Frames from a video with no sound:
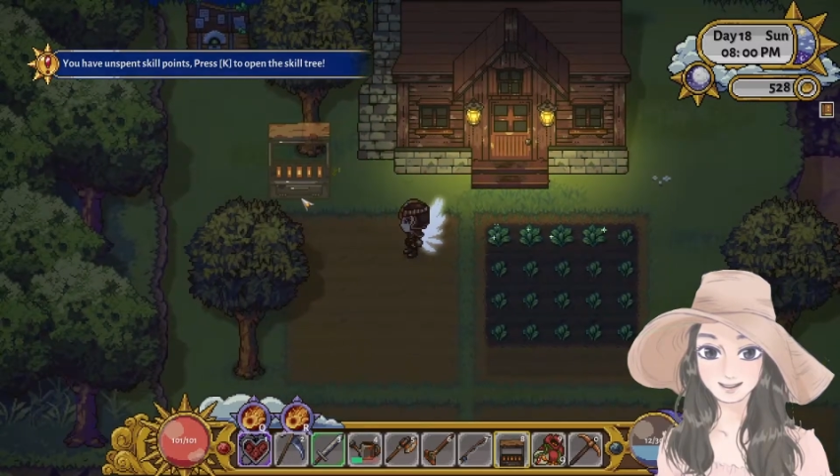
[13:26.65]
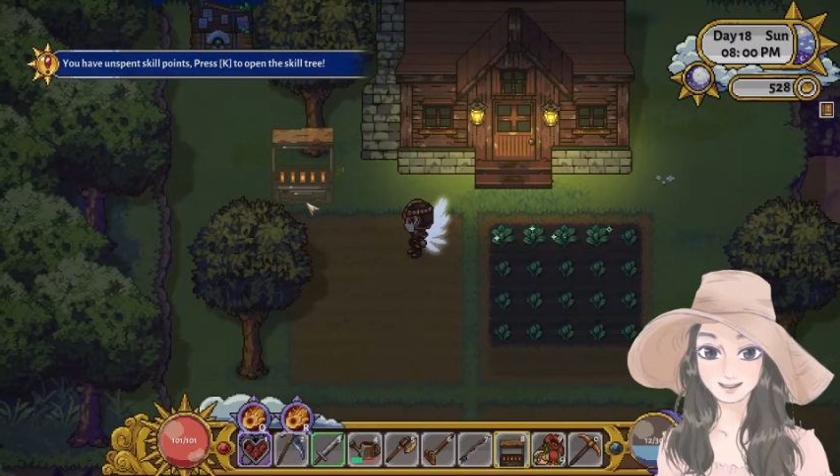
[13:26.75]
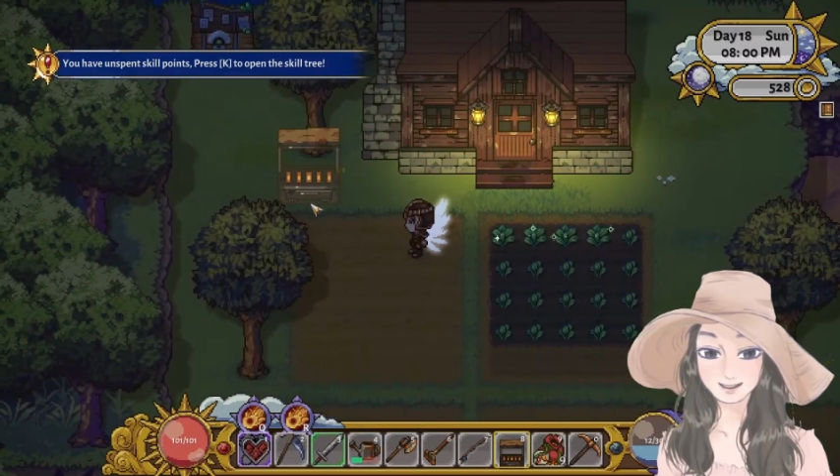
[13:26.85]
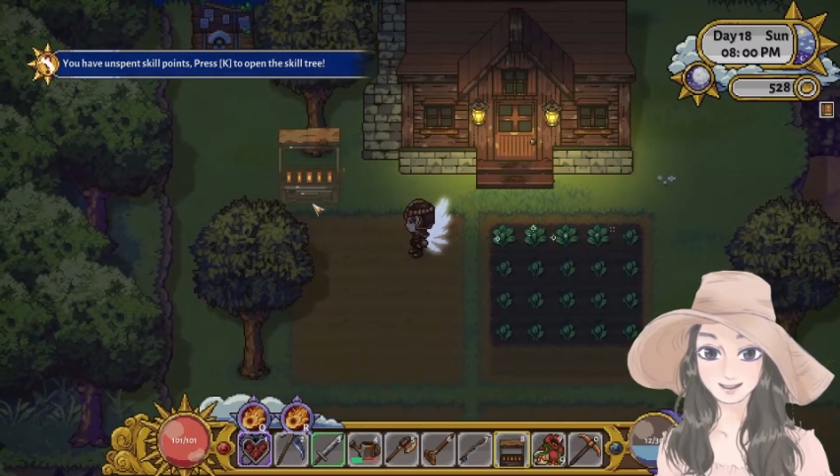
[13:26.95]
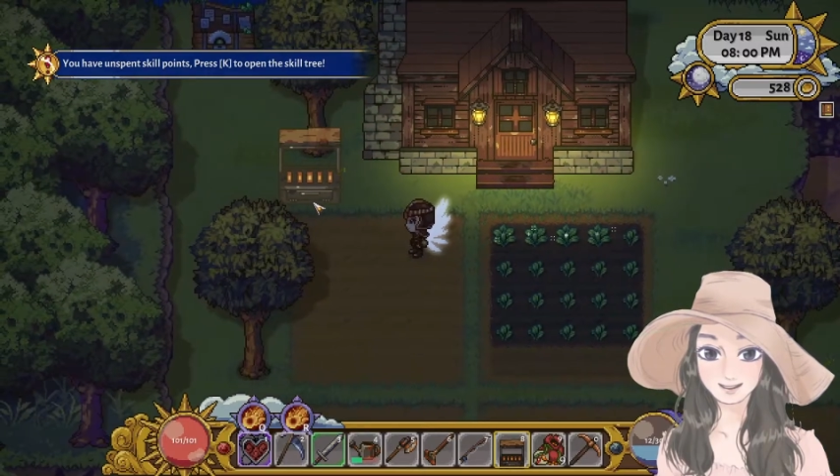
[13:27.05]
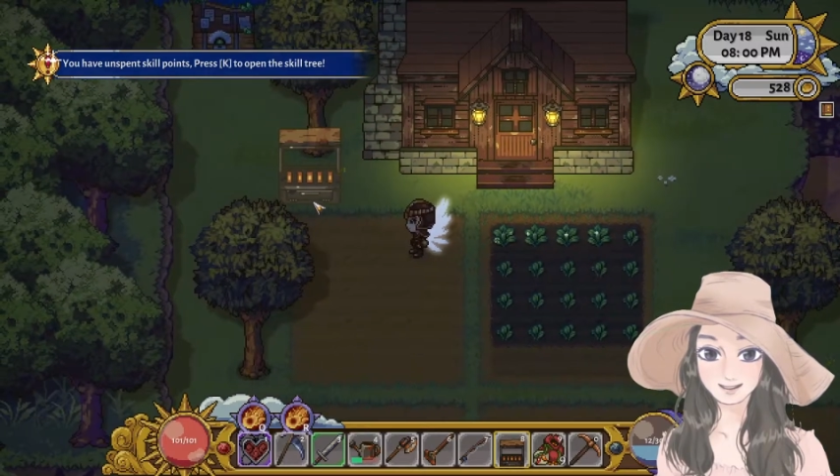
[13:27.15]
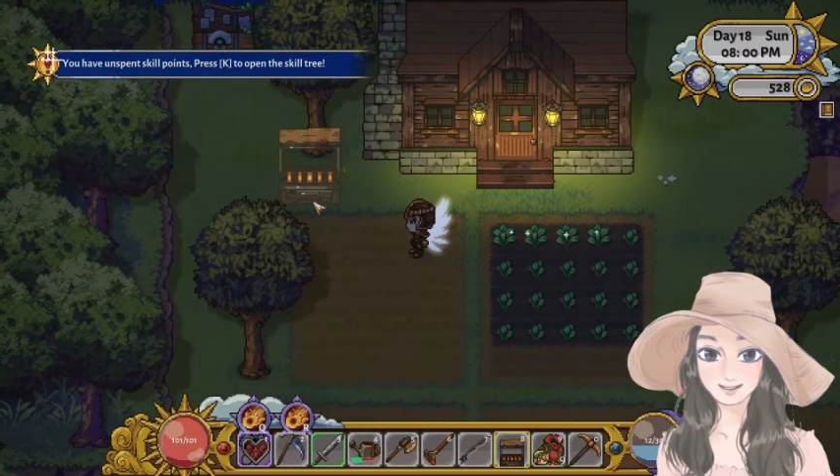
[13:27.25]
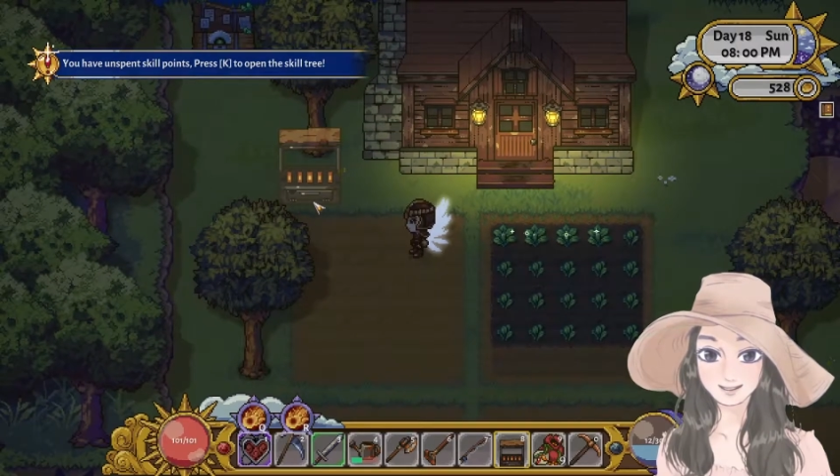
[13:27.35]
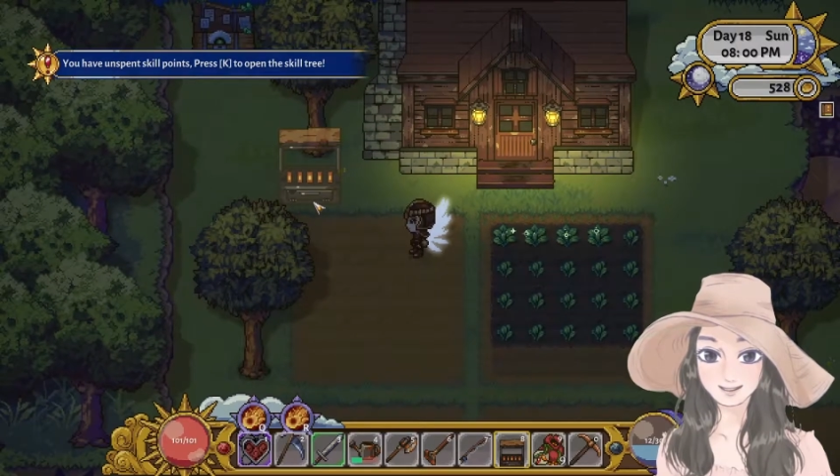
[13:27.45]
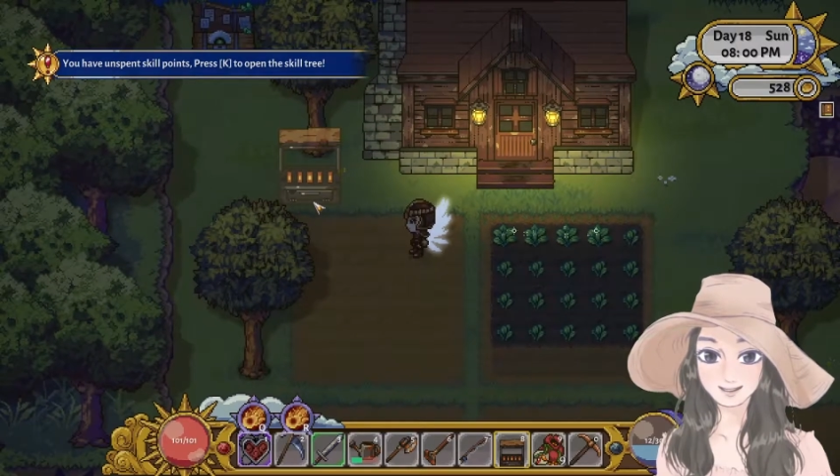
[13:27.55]
this?
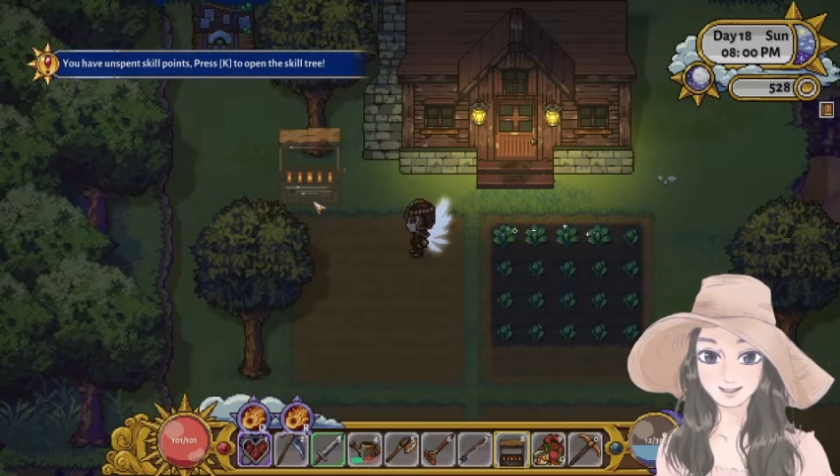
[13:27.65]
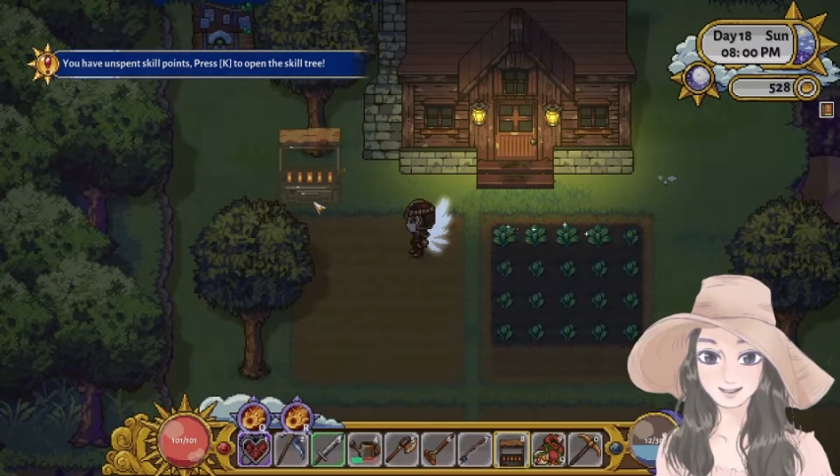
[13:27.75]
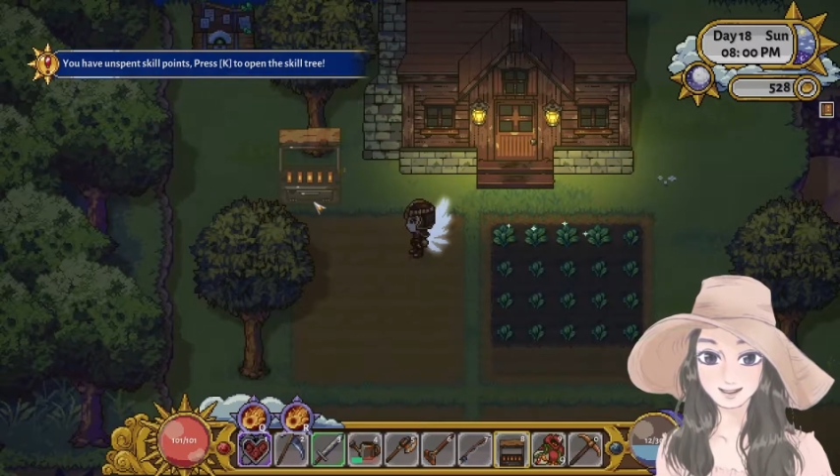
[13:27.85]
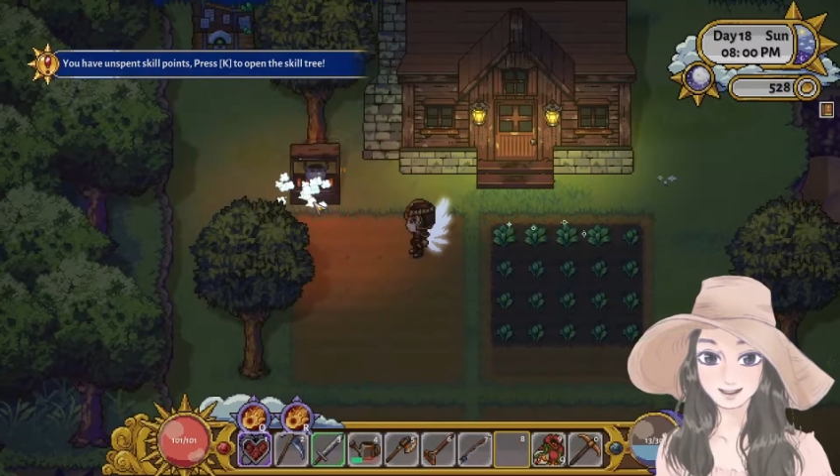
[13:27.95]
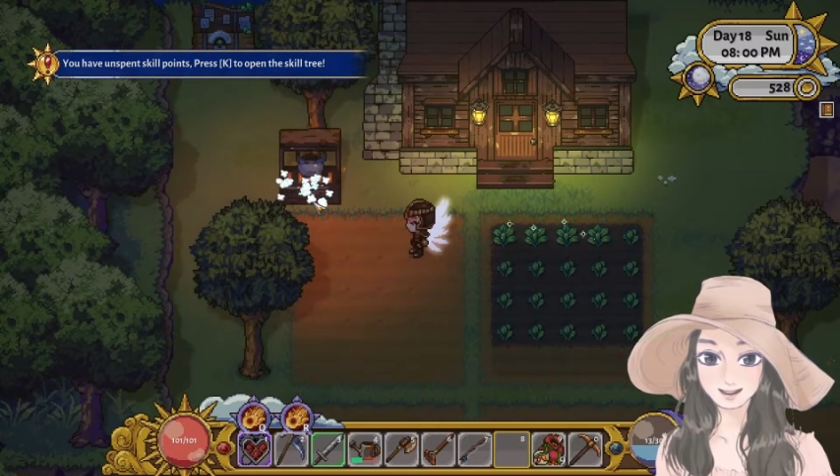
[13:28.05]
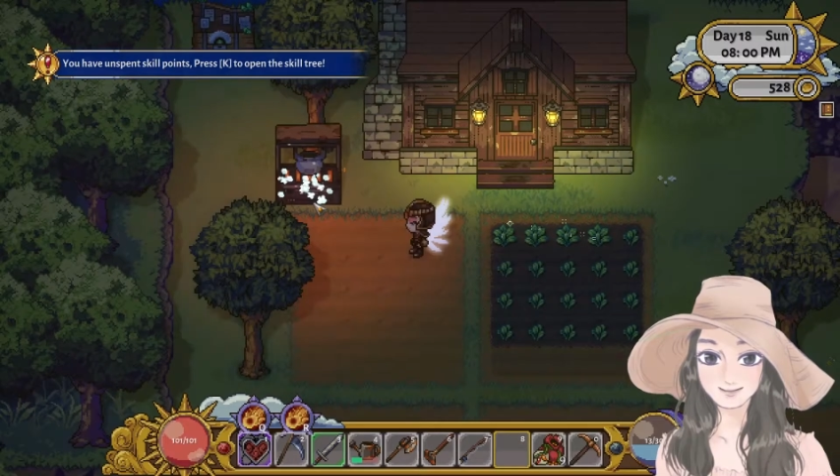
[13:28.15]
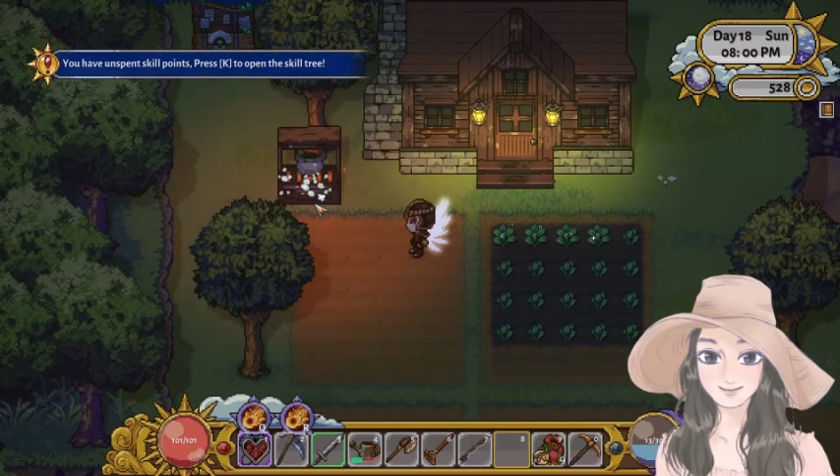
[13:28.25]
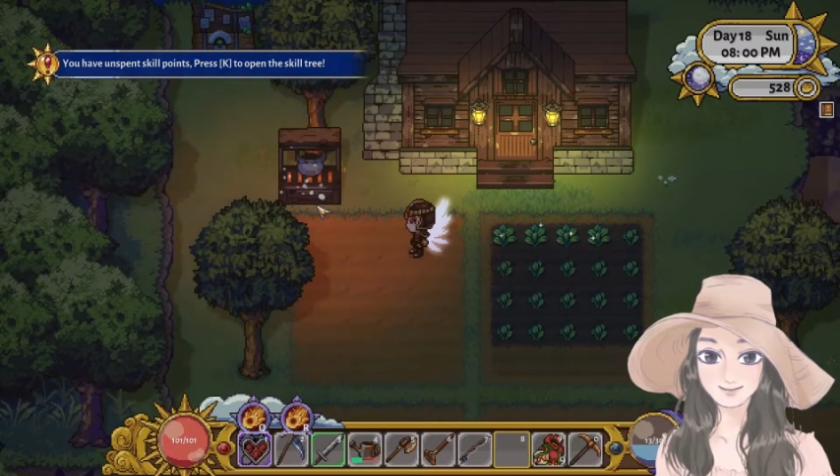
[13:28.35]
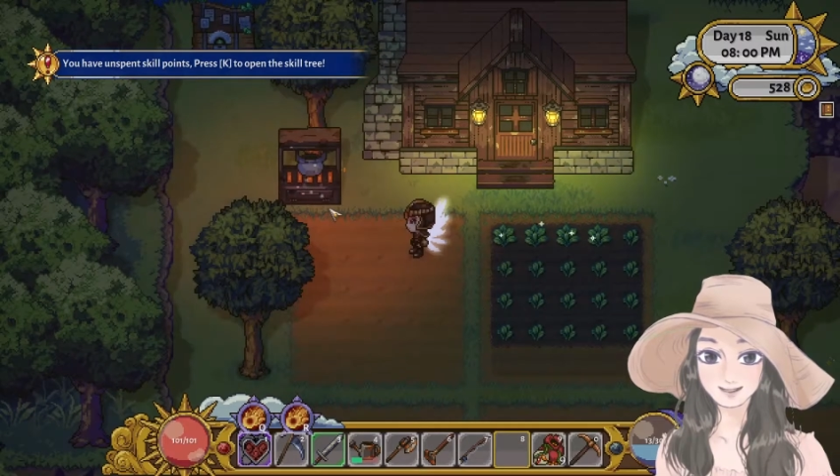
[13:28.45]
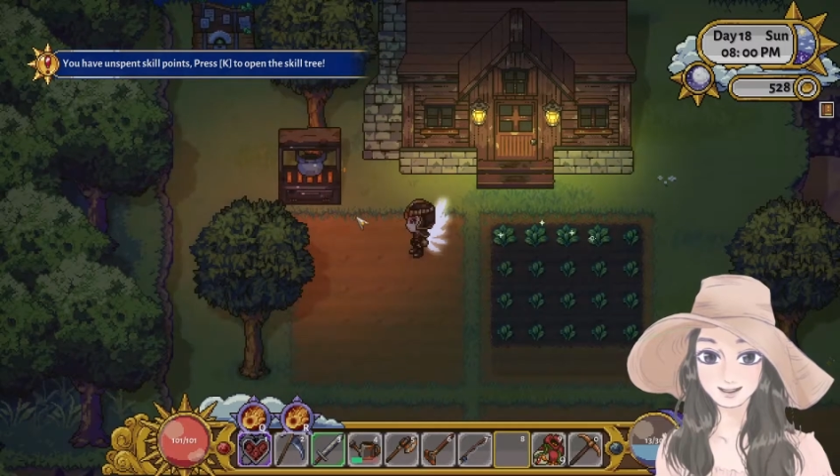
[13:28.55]
Oh,
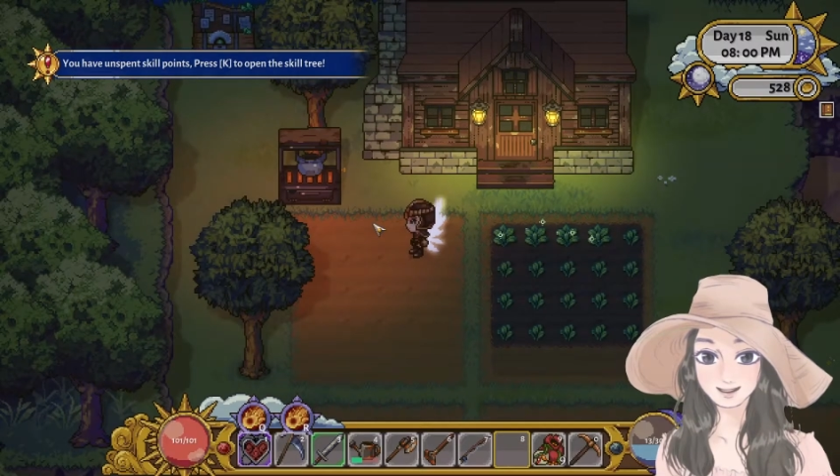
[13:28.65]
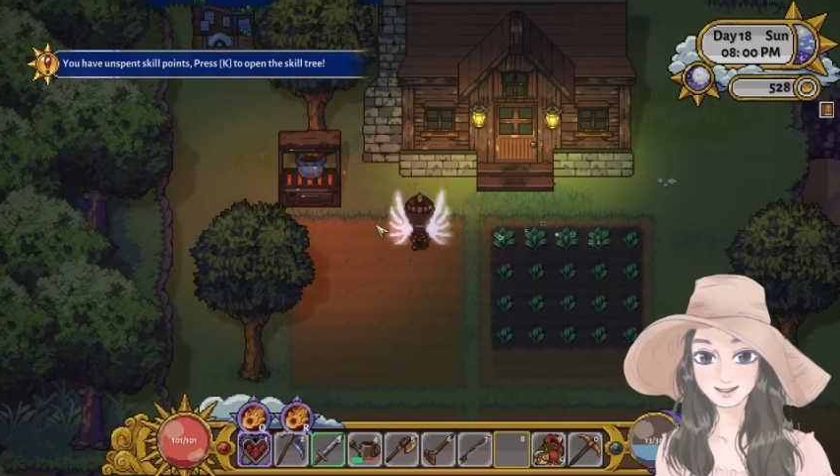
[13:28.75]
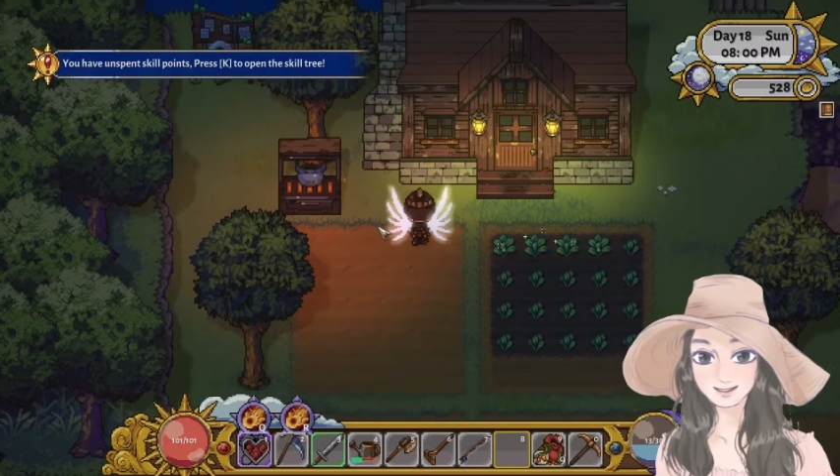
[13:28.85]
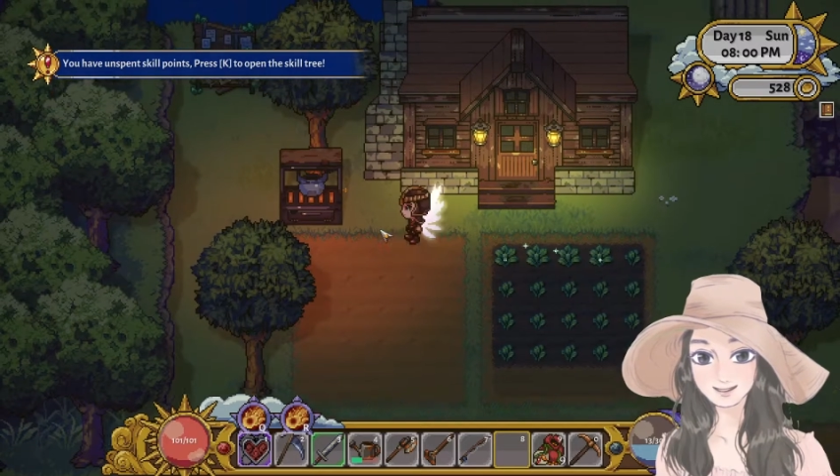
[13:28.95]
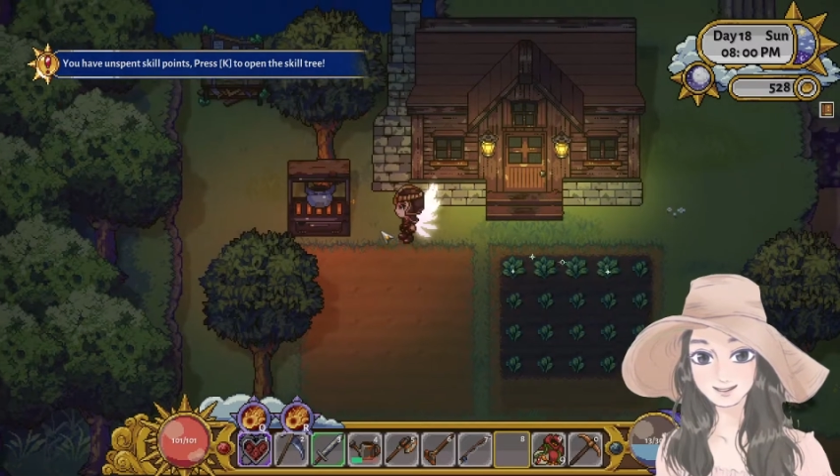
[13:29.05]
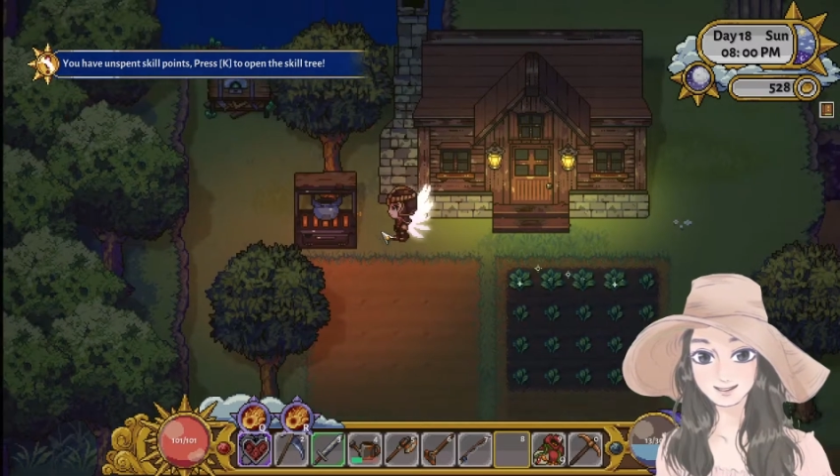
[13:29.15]
maybe here?